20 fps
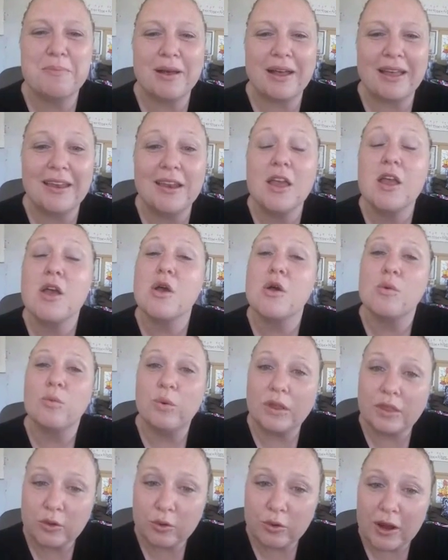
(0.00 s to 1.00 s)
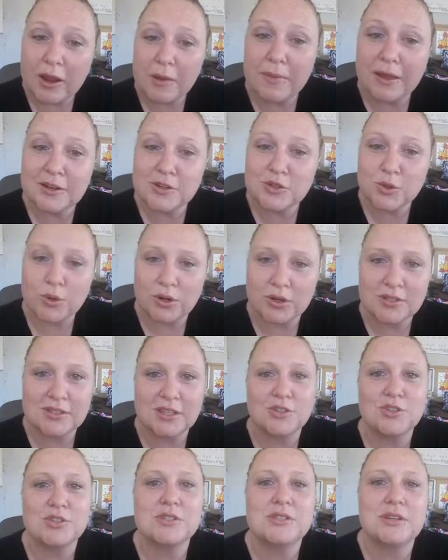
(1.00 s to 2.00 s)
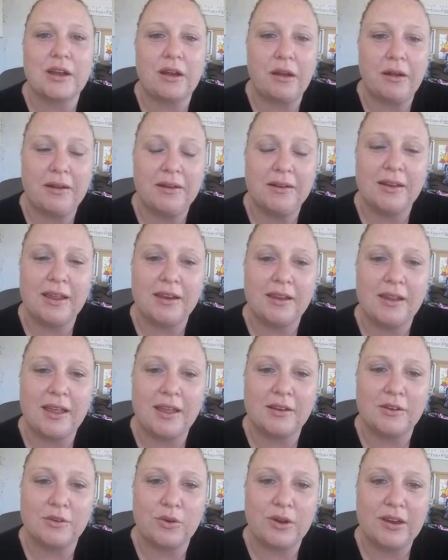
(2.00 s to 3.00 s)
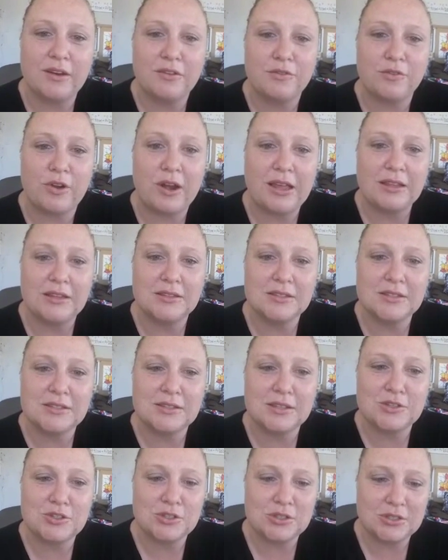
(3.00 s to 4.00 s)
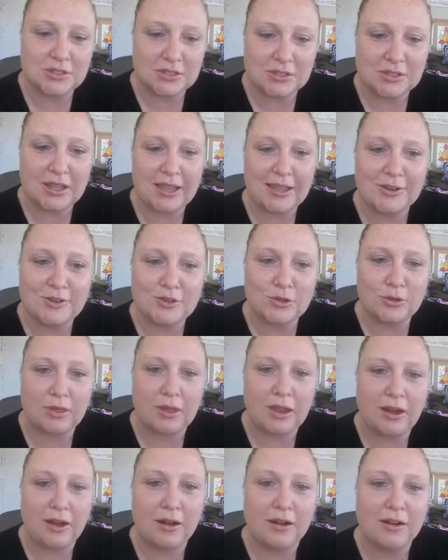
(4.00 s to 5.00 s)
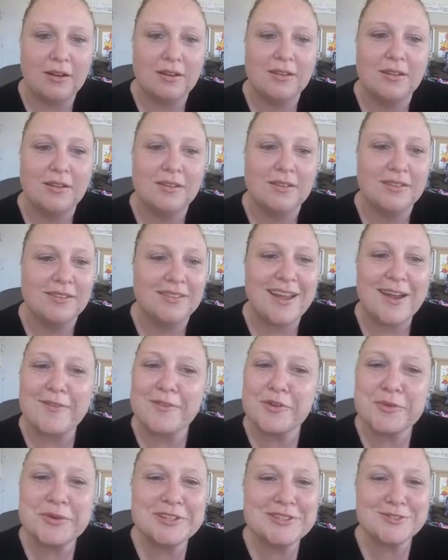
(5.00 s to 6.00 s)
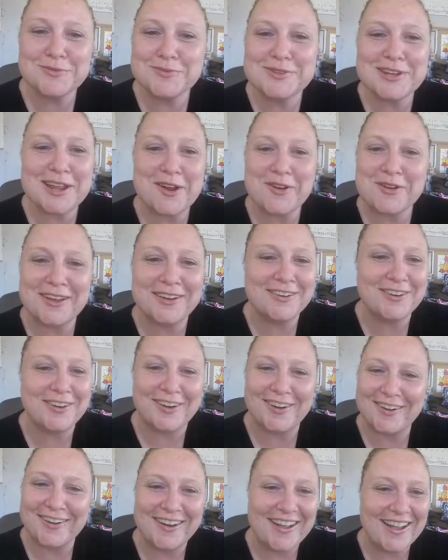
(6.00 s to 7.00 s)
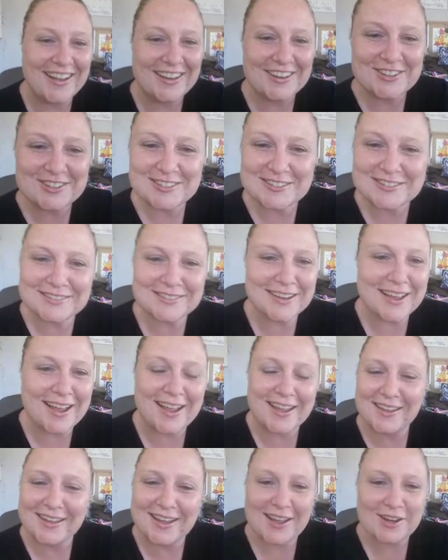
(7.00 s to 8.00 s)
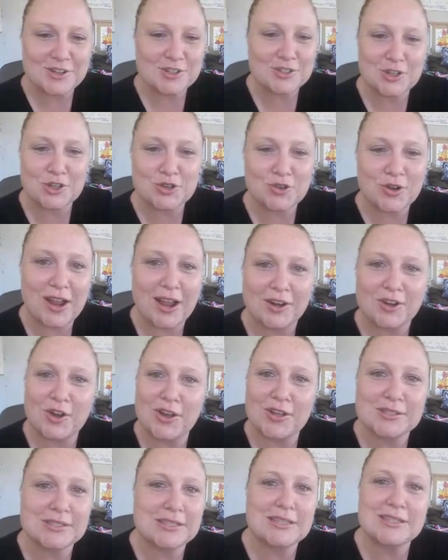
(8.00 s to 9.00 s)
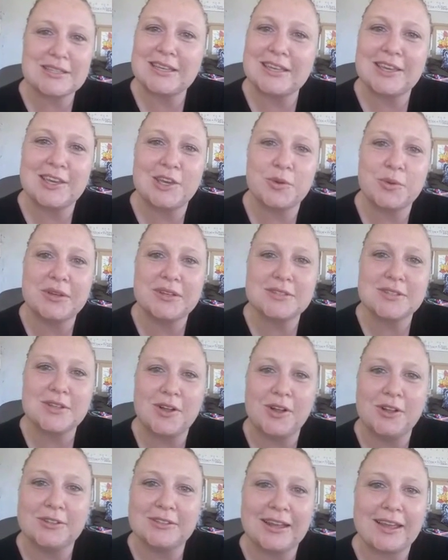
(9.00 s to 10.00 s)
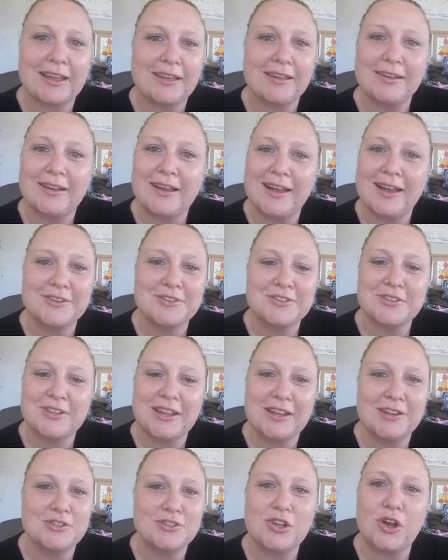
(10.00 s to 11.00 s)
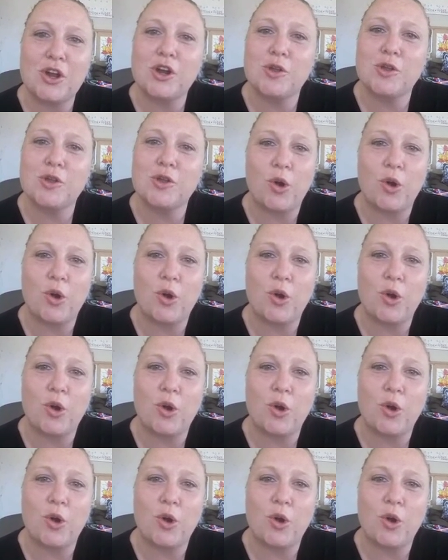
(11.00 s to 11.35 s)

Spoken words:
But with great mentors such as Darren and great friends such as Angel there, everyone's from down under. I just attract Aussies and Kiwis all day. And Donna